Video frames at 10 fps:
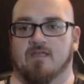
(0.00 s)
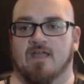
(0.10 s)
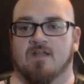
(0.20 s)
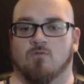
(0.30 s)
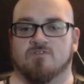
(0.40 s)

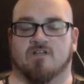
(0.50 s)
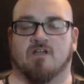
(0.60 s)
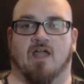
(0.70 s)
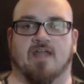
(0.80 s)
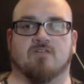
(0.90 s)
And it was a
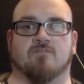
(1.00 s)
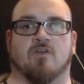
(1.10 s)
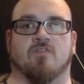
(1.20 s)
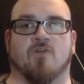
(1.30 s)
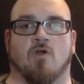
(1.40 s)
kind of
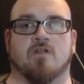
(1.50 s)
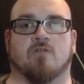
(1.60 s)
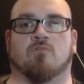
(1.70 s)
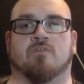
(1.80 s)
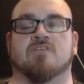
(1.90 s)
cathartic
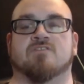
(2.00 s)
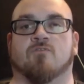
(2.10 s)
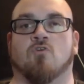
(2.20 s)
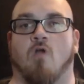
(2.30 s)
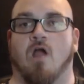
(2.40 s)
release of
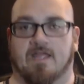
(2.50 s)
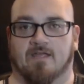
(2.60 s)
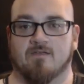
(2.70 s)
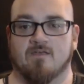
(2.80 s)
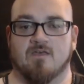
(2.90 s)
crying.
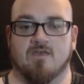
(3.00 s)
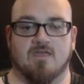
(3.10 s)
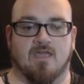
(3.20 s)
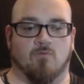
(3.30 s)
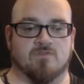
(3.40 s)

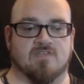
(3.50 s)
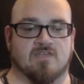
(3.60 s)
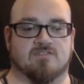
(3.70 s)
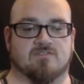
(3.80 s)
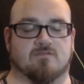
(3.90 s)
It was
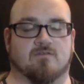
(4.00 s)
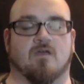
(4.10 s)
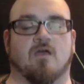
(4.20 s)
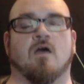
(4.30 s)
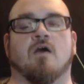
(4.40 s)
this,
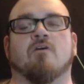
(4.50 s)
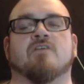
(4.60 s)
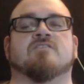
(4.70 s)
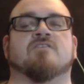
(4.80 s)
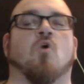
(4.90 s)
oh,
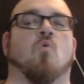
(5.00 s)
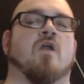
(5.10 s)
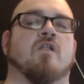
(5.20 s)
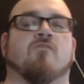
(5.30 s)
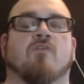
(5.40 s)
it's so wonderful.